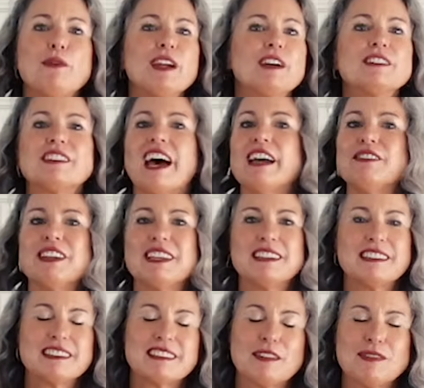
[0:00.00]
we are diving
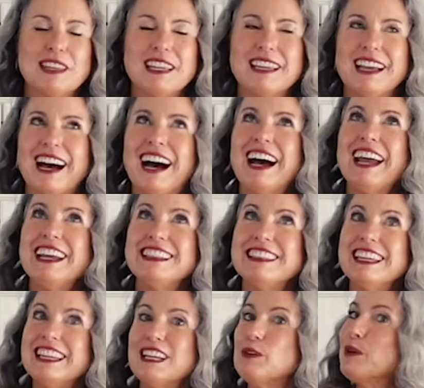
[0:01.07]
into something I
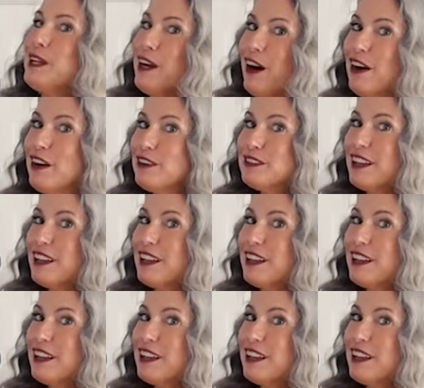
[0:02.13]
think we all